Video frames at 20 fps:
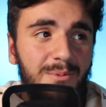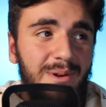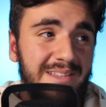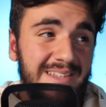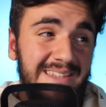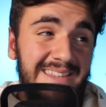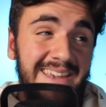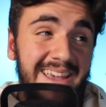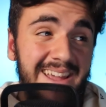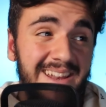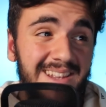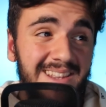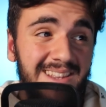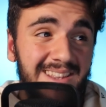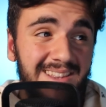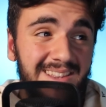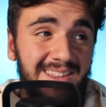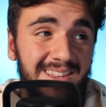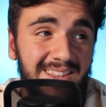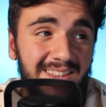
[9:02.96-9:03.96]
Once again,
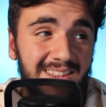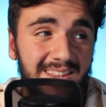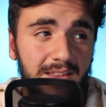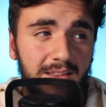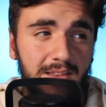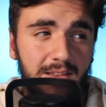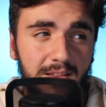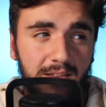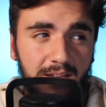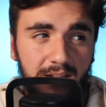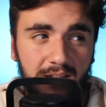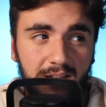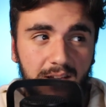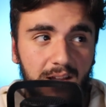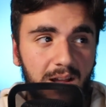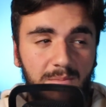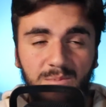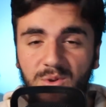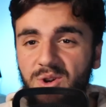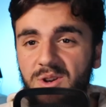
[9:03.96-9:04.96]

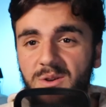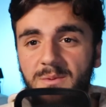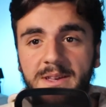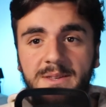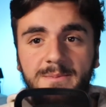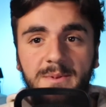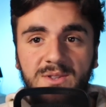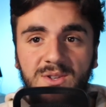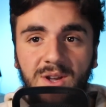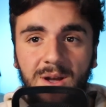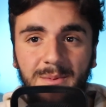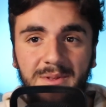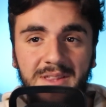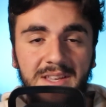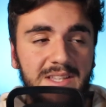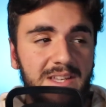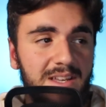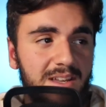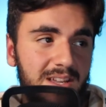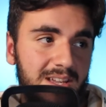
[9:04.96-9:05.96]
I'm not going to waste my time on
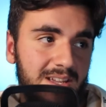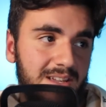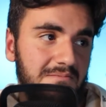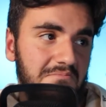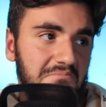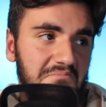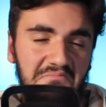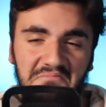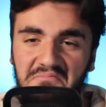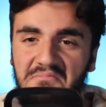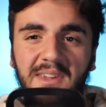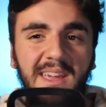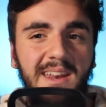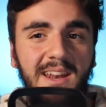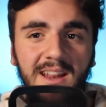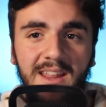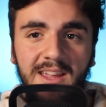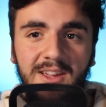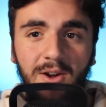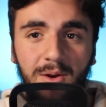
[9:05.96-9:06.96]
this.
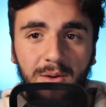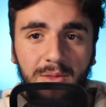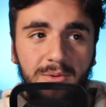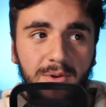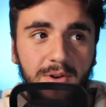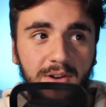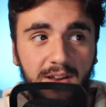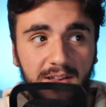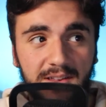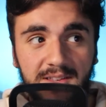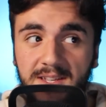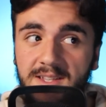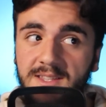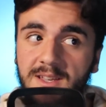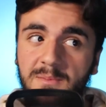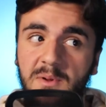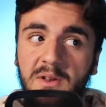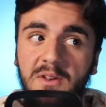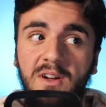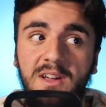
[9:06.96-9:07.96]
Italy go through.
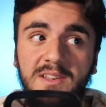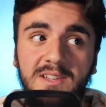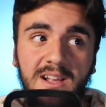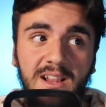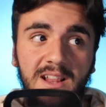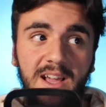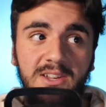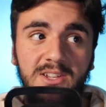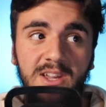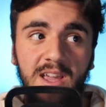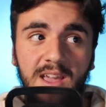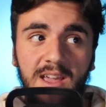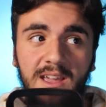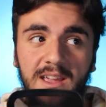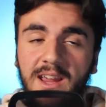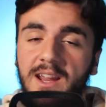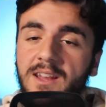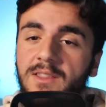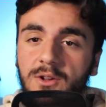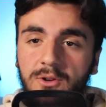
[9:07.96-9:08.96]
Sets up a nice clash
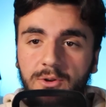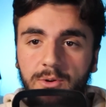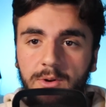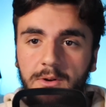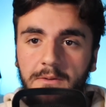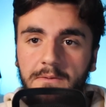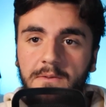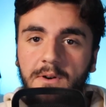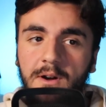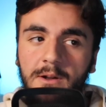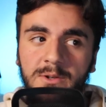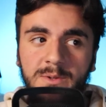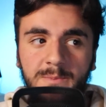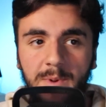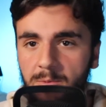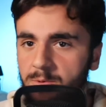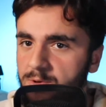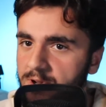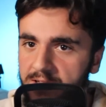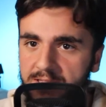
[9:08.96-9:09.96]
in the quarterfinals,
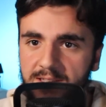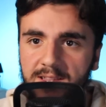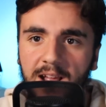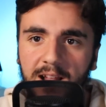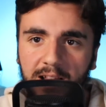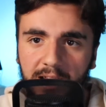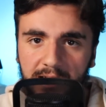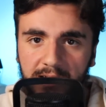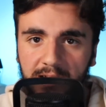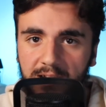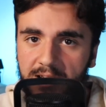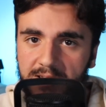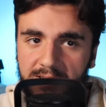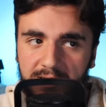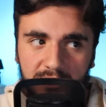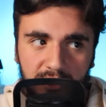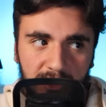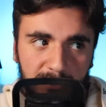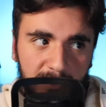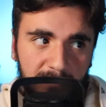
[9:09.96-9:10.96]
but we'll get to that later,
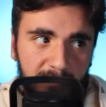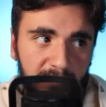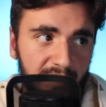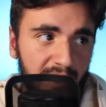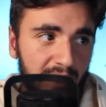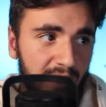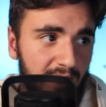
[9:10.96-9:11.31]
ladies and gentlemen.